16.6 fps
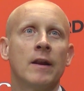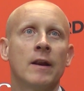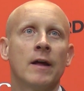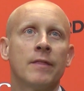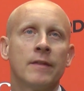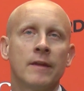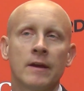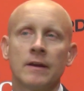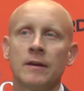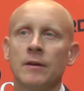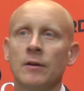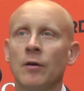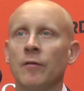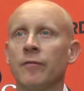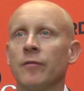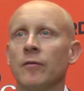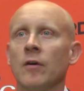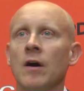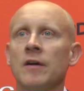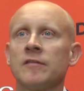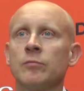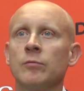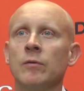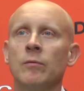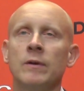And I think, you know, for
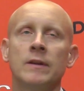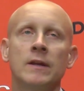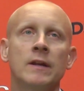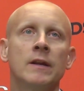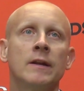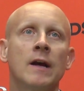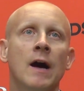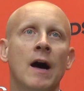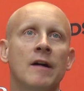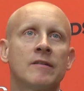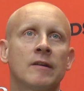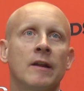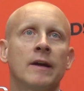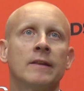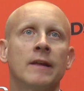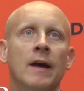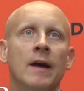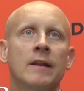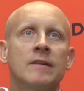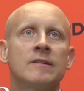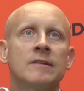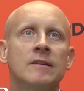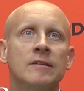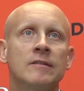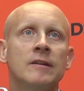us, we needed guys like that. And
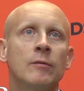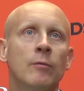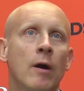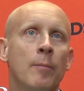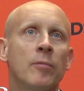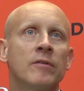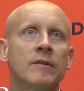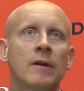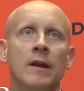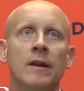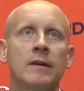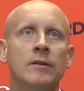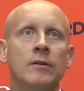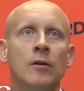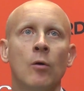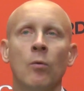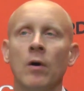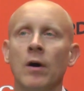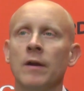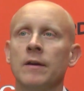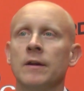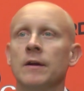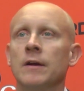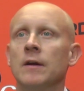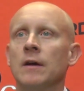CC represented, you know
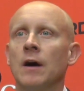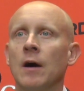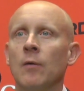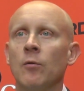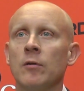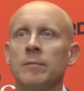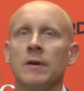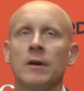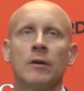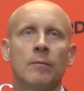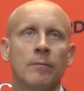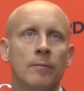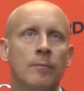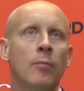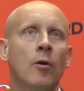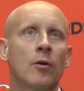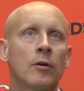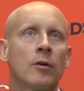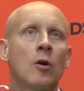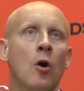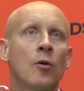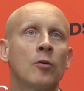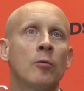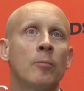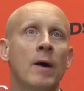what, I want to be a part of
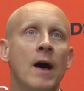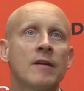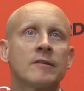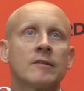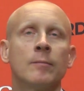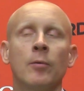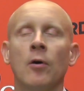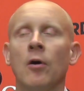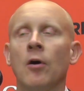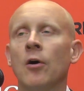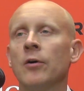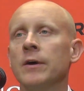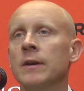Cardinal basketball.